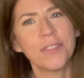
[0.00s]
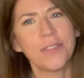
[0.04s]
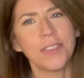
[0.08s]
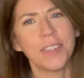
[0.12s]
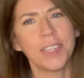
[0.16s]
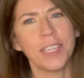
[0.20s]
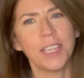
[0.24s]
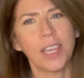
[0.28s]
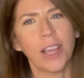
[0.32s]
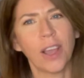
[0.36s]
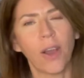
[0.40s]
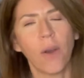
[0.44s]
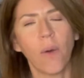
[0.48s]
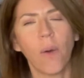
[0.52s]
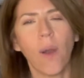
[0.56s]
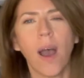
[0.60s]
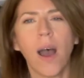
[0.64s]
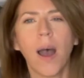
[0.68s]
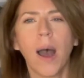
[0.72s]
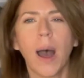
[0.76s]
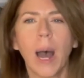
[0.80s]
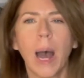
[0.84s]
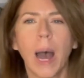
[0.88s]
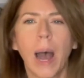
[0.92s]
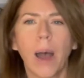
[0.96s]
video,
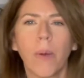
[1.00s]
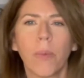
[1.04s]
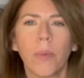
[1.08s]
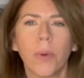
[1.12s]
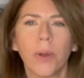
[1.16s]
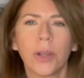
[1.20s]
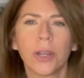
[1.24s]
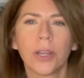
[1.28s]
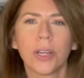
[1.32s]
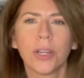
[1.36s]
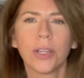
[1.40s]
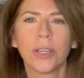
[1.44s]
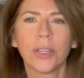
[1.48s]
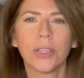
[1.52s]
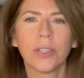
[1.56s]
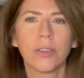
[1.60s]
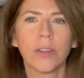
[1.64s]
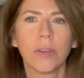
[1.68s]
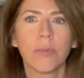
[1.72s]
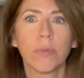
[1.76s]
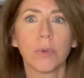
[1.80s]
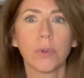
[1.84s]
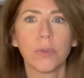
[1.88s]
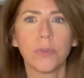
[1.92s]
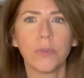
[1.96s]
we're gonna
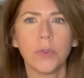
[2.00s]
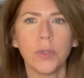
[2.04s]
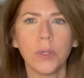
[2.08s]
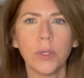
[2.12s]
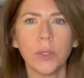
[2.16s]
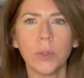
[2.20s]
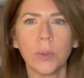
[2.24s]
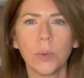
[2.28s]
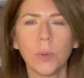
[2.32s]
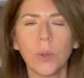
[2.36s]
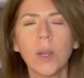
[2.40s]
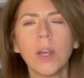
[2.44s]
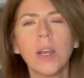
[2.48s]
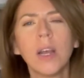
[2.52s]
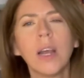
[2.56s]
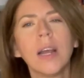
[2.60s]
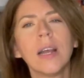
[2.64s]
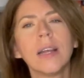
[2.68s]
review